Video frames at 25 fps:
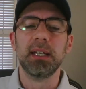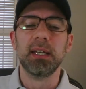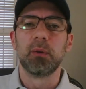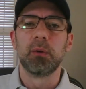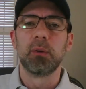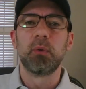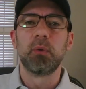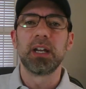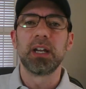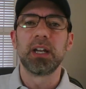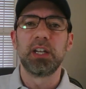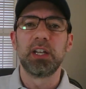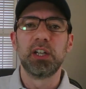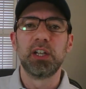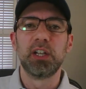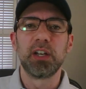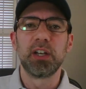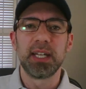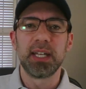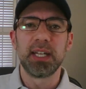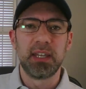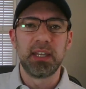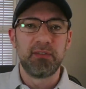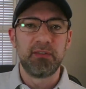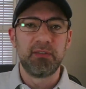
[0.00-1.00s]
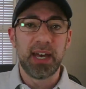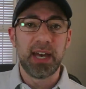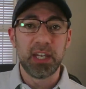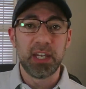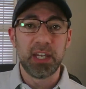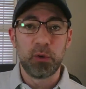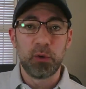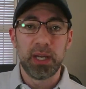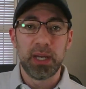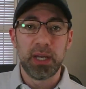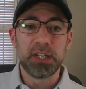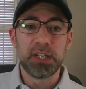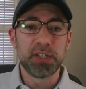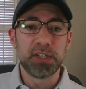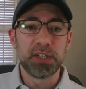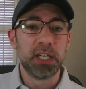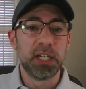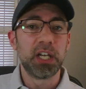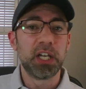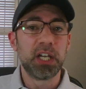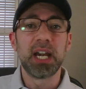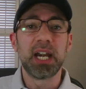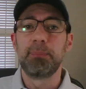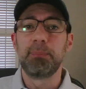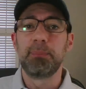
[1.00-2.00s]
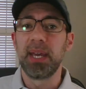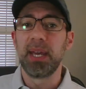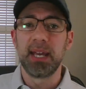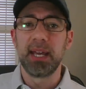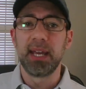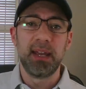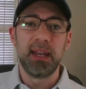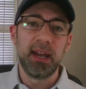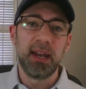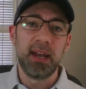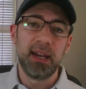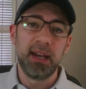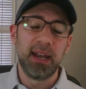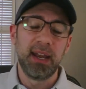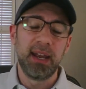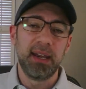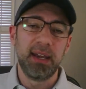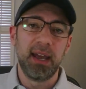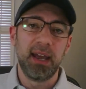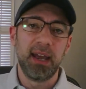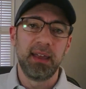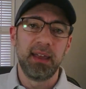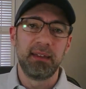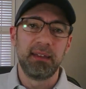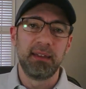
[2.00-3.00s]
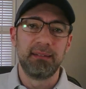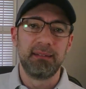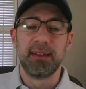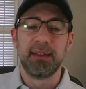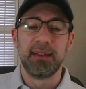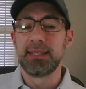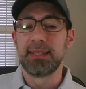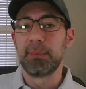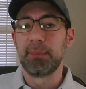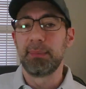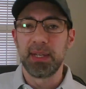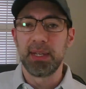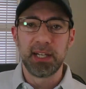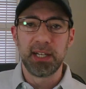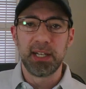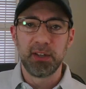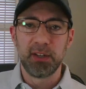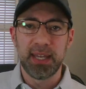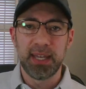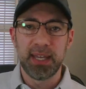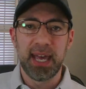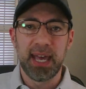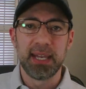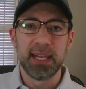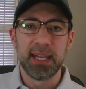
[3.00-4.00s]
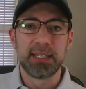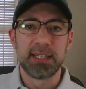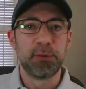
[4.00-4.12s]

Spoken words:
where you look at the valuation and you got to pick a something to look at.